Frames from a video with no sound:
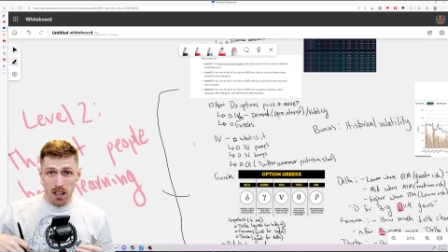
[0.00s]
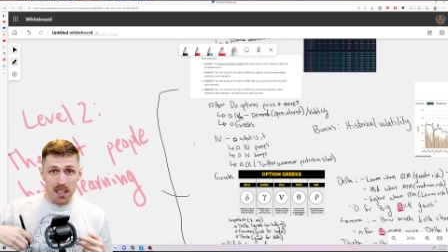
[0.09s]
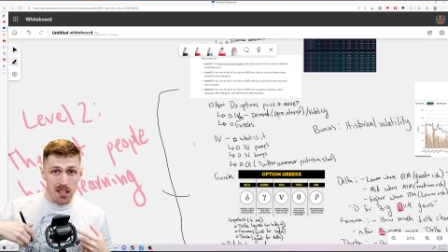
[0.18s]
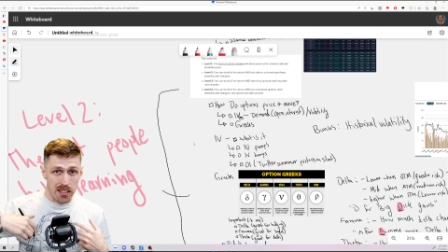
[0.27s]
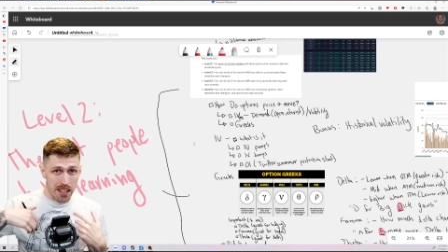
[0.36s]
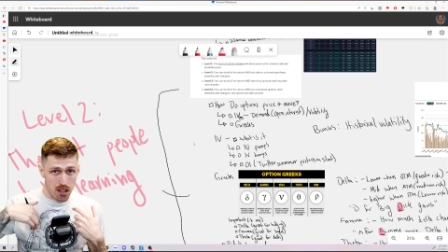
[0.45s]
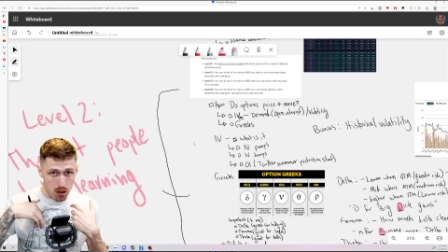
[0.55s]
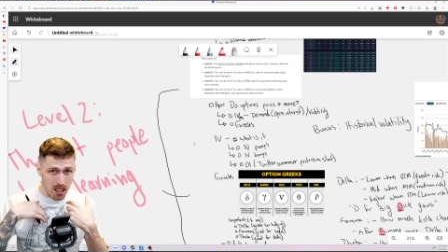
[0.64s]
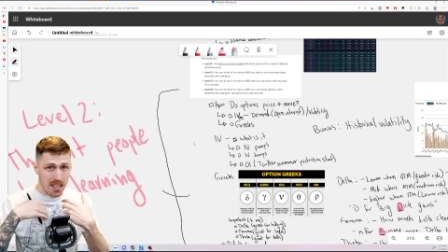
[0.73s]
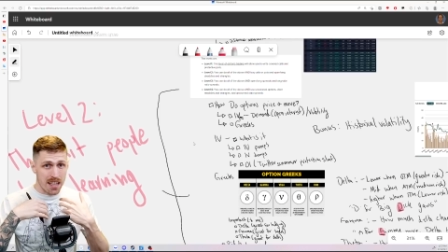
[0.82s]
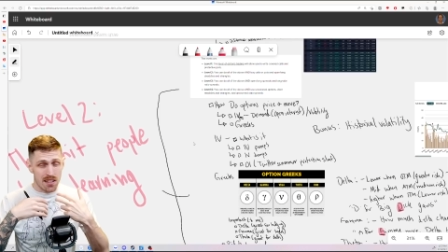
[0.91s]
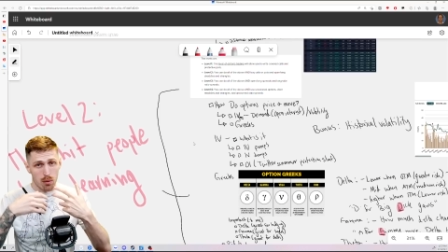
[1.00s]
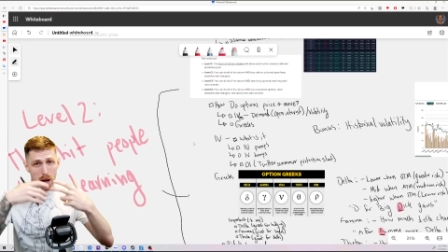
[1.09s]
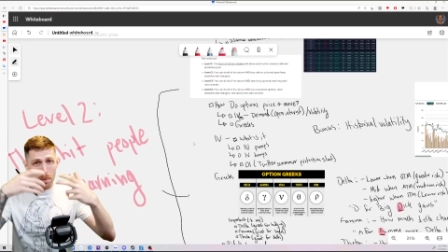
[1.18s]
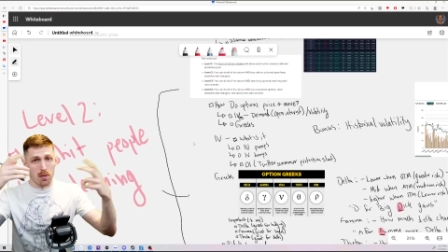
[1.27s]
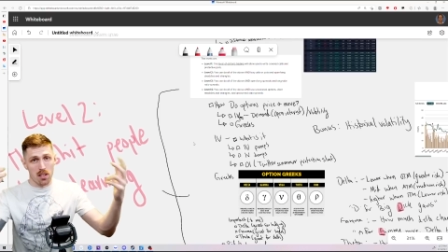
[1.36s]
Essentially, it's a
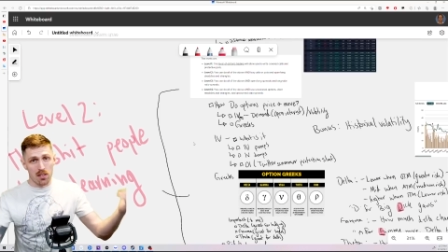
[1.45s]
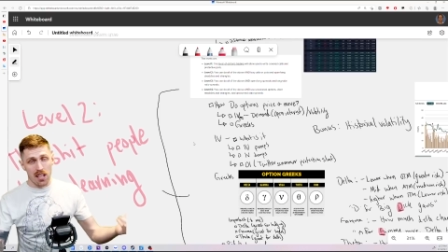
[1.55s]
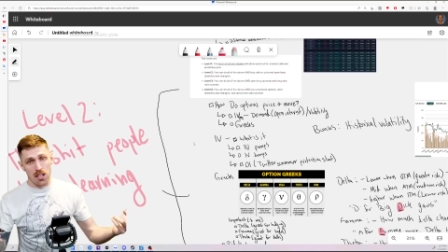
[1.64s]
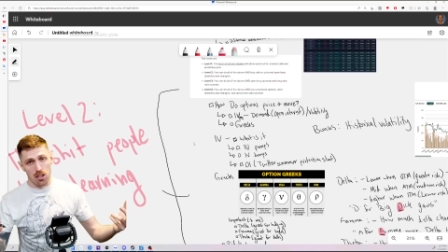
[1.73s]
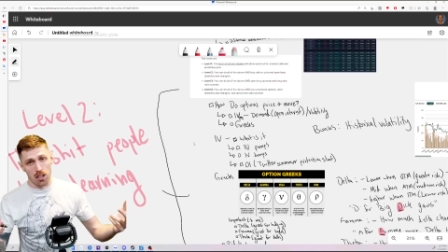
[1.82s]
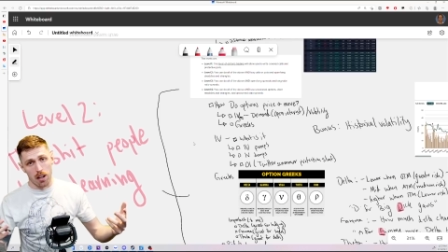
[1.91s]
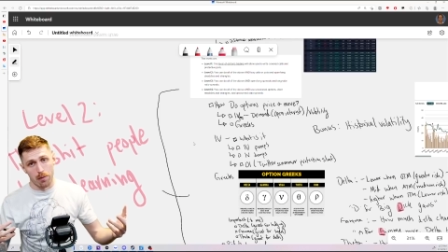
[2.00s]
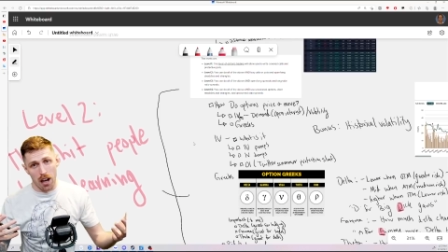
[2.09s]
representation of